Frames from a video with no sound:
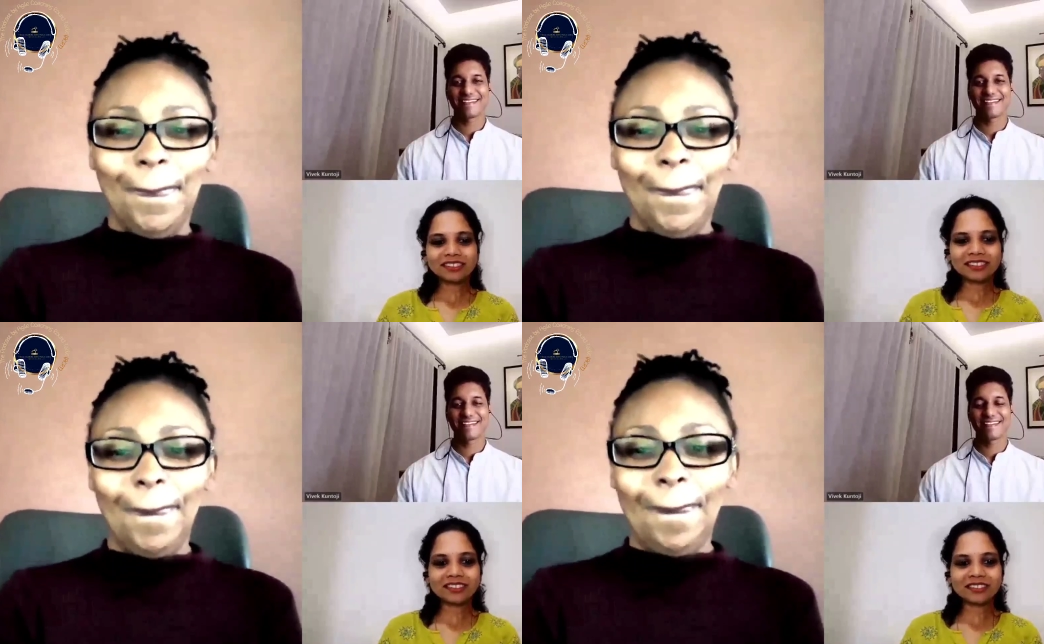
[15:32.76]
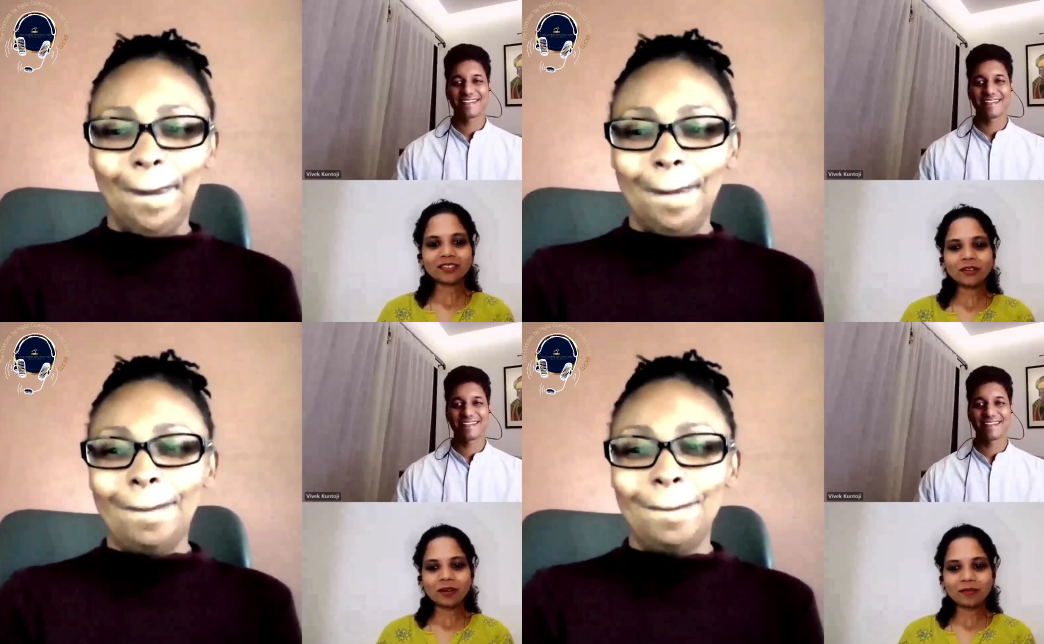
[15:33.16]
Speaker 1: this is
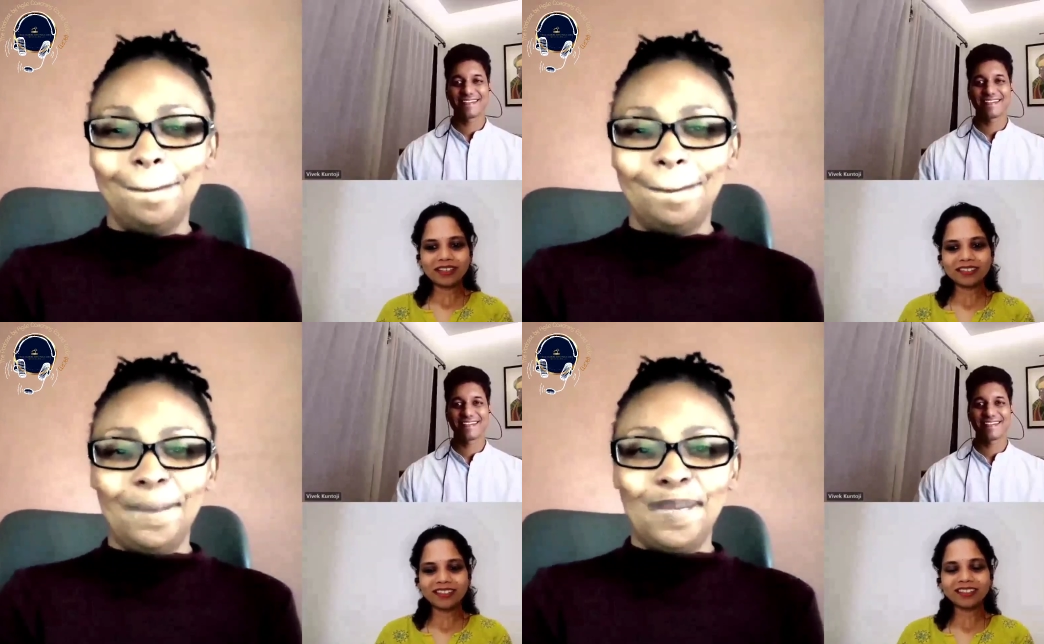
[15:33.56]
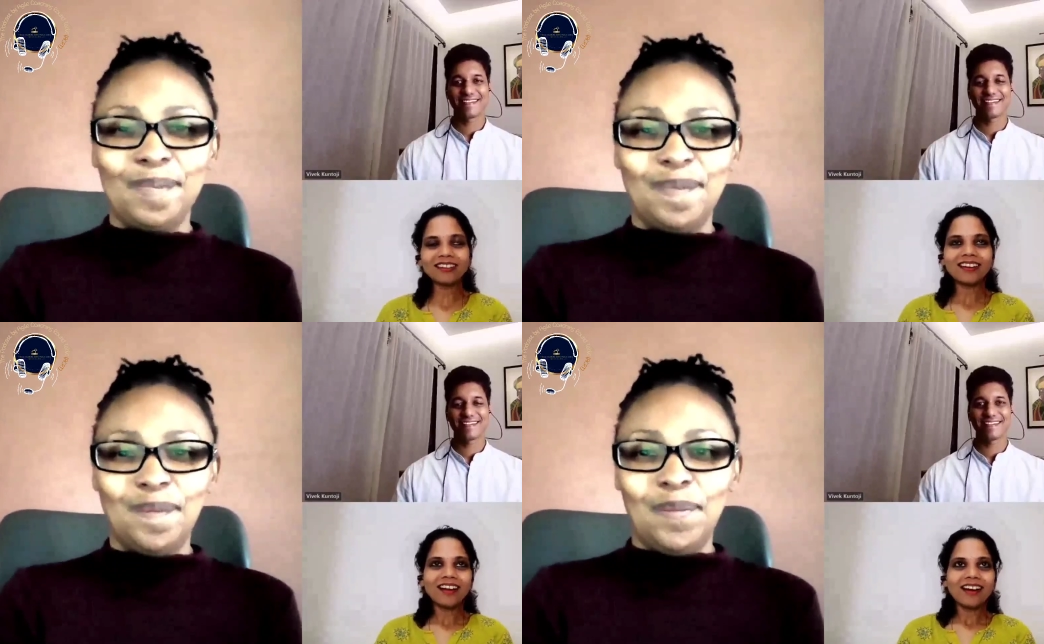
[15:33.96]
so amazing.
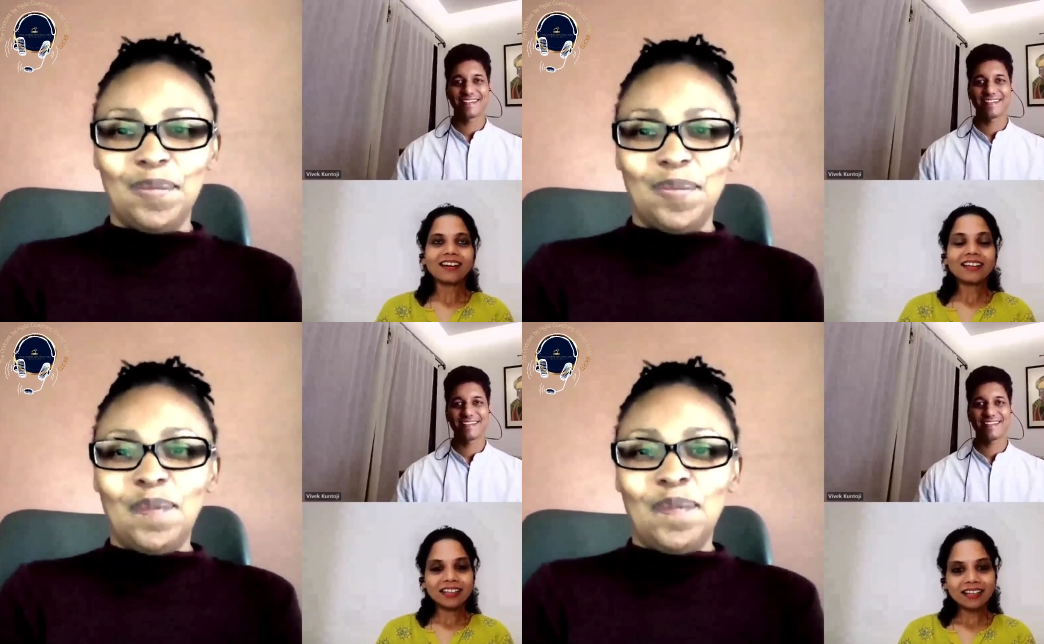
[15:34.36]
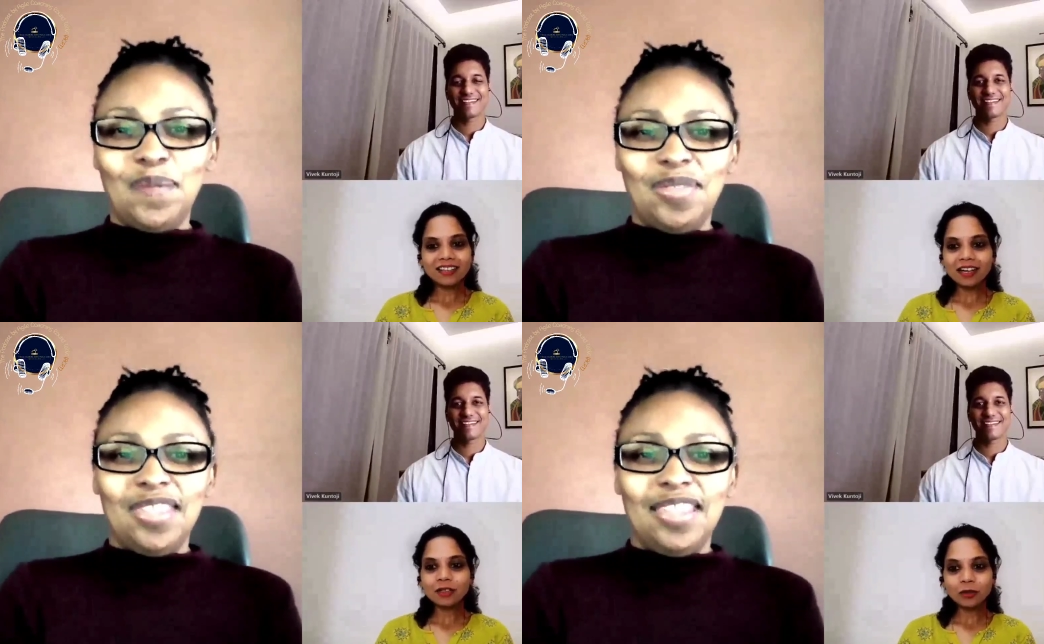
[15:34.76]

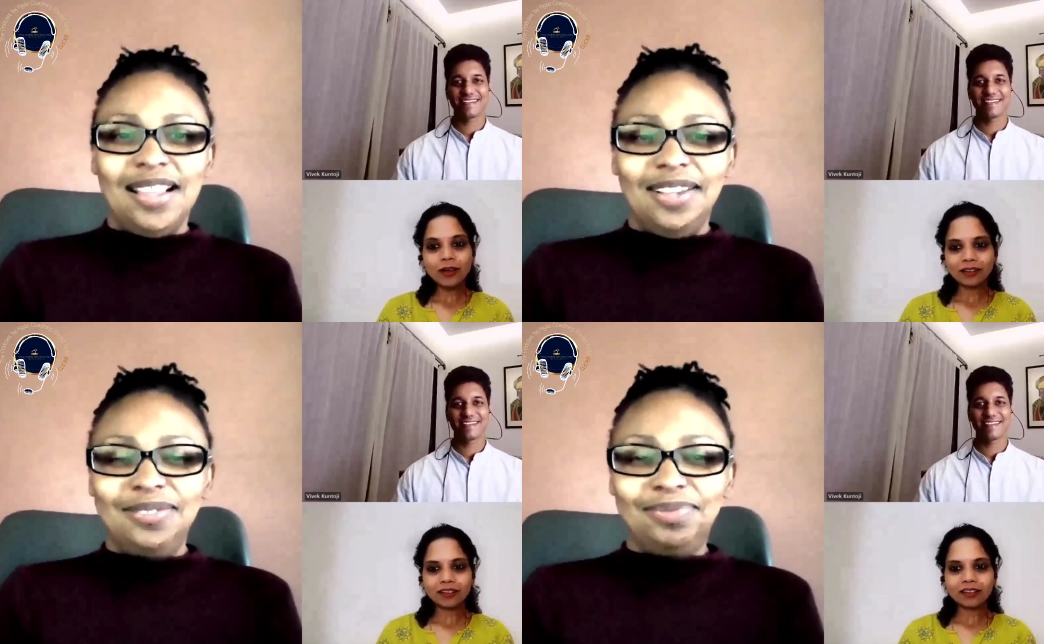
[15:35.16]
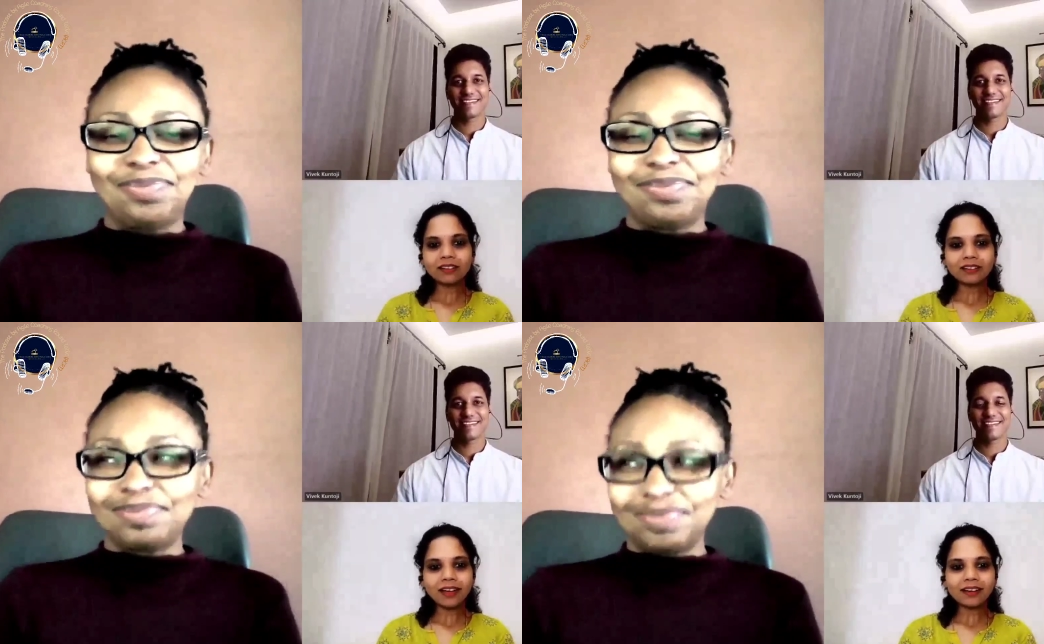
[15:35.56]
Yes, I do
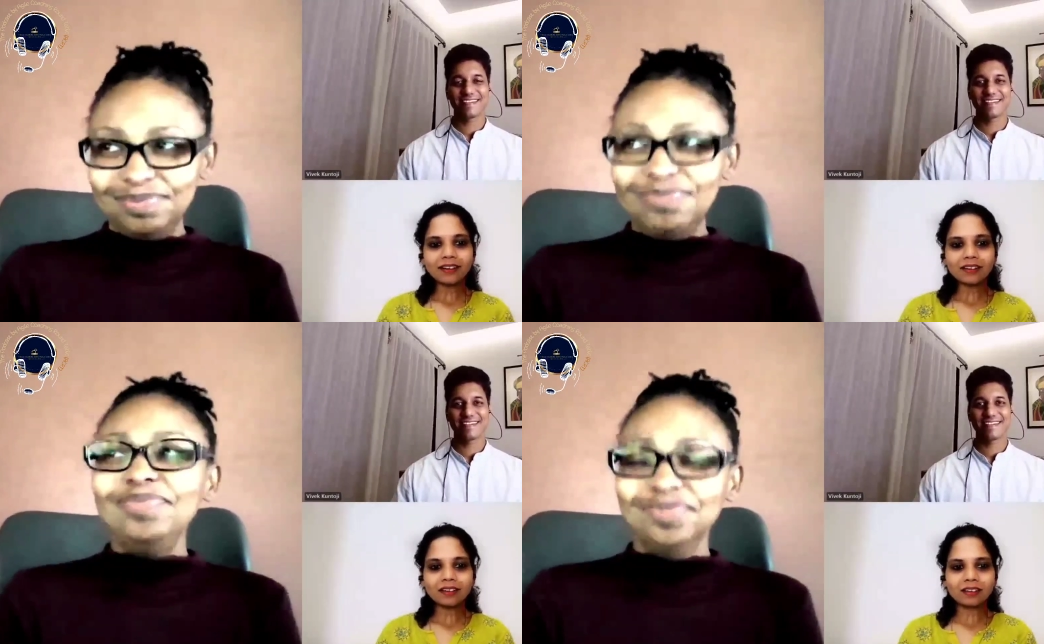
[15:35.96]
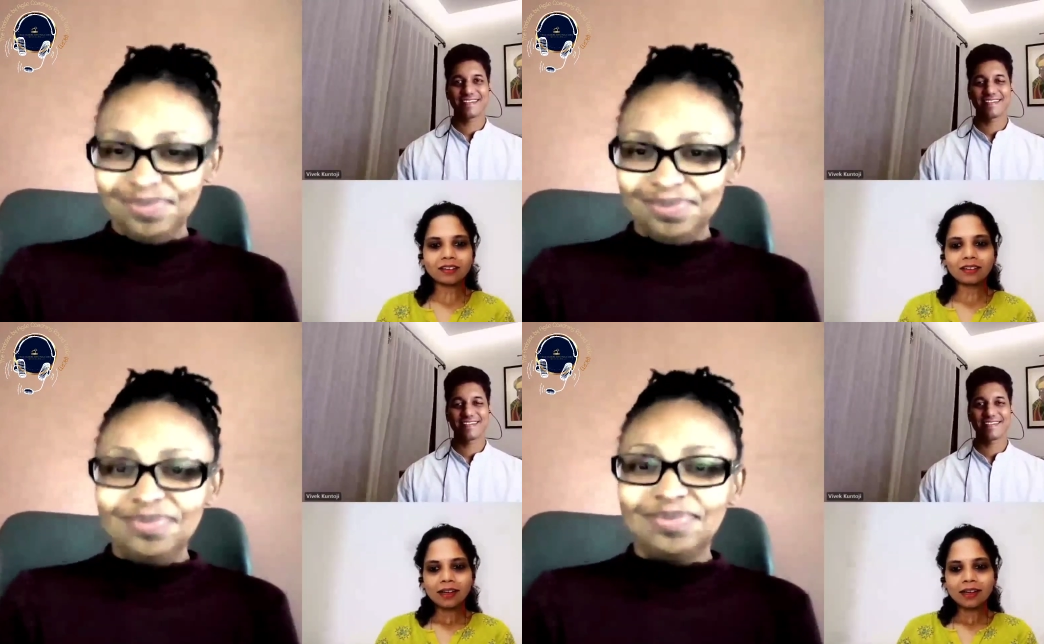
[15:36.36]
agree
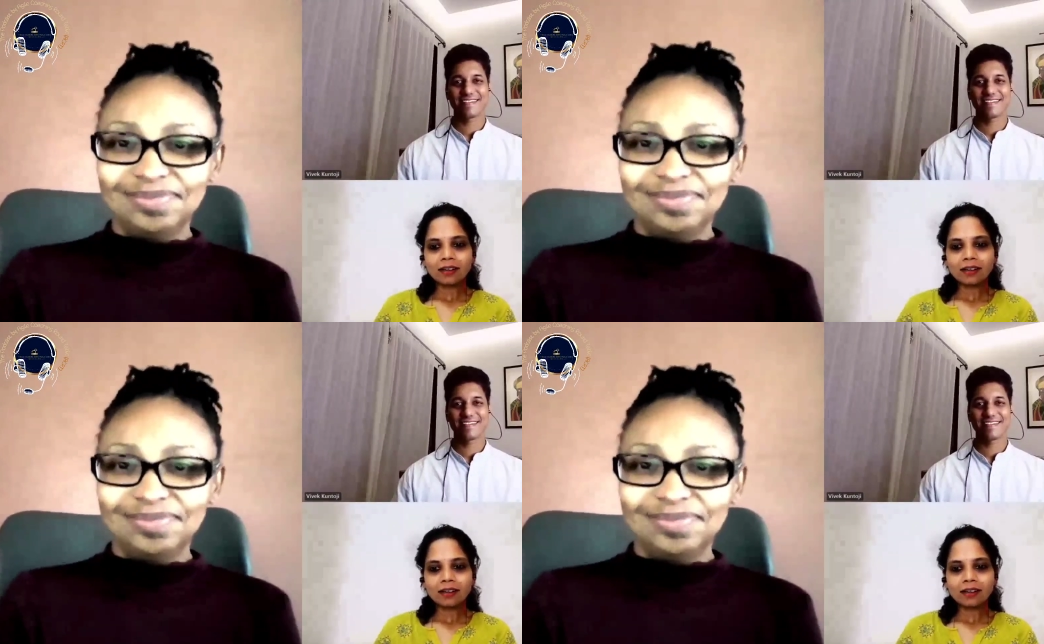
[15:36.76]
that